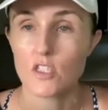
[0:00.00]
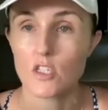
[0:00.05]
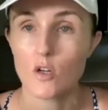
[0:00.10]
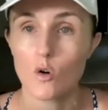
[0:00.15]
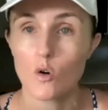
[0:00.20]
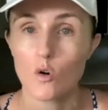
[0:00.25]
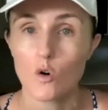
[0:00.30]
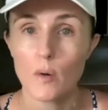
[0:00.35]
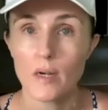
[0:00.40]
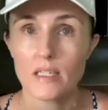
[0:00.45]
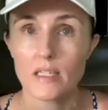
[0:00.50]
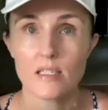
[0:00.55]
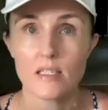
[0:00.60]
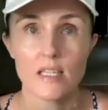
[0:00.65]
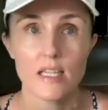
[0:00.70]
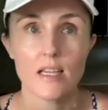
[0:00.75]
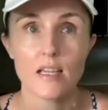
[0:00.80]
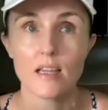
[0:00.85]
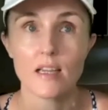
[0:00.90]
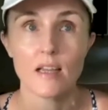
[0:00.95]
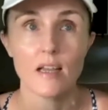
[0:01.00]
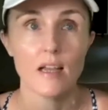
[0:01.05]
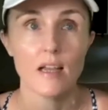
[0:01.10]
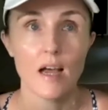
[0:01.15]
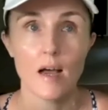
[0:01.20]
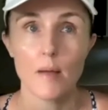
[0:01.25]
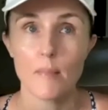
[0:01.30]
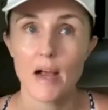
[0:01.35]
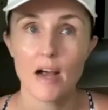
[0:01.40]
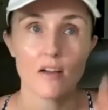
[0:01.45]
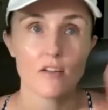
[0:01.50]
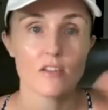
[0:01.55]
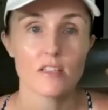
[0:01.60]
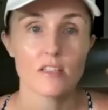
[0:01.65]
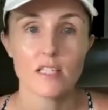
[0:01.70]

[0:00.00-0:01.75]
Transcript: So always think about,